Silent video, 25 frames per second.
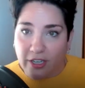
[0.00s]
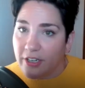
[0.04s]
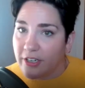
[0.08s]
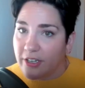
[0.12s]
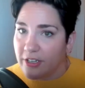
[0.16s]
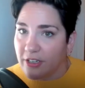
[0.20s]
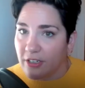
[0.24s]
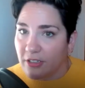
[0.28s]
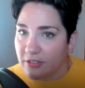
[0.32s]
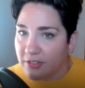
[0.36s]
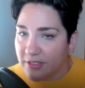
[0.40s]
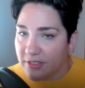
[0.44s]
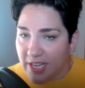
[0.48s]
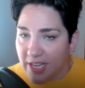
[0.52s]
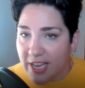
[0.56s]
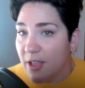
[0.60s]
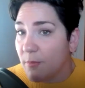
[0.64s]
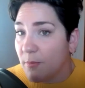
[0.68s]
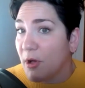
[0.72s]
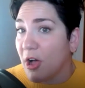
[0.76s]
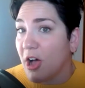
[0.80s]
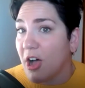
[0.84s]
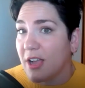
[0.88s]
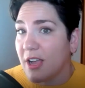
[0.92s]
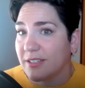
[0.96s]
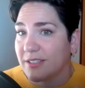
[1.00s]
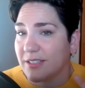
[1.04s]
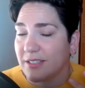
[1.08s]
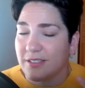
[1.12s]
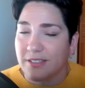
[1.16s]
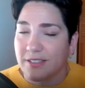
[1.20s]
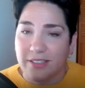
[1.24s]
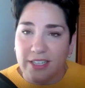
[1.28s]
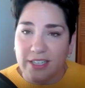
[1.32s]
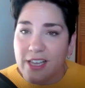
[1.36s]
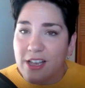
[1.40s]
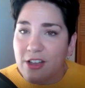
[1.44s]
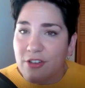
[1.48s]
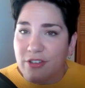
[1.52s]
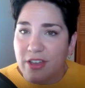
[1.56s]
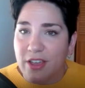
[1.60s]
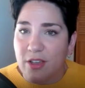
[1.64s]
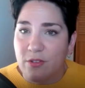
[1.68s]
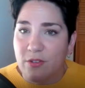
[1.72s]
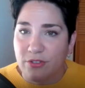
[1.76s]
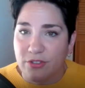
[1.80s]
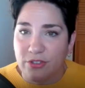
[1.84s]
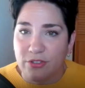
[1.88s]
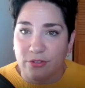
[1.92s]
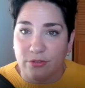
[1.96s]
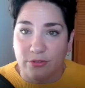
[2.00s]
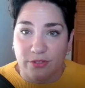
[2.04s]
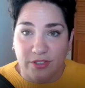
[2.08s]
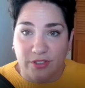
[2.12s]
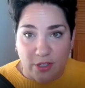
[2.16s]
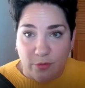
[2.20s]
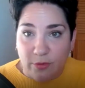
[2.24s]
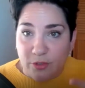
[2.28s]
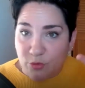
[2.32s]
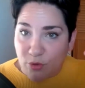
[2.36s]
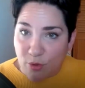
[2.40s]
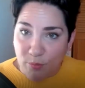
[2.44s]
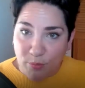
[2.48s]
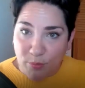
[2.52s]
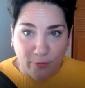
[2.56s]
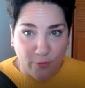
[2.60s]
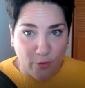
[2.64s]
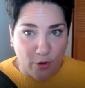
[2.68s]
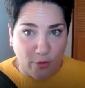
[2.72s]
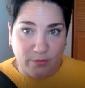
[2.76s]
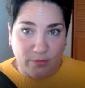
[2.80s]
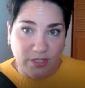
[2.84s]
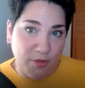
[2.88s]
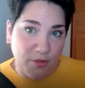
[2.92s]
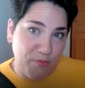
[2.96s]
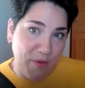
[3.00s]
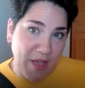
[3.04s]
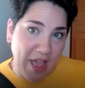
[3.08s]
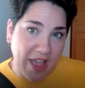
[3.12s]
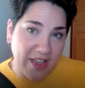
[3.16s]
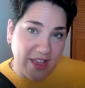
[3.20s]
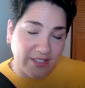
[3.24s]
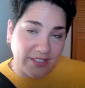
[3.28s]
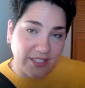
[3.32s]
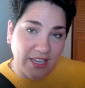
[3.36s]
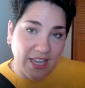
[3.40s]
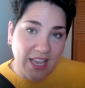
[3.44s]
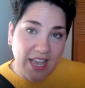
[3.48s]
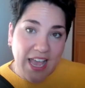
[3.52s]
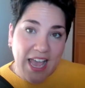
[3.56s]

and you'll take a pause and see how they do, see which one performs the best,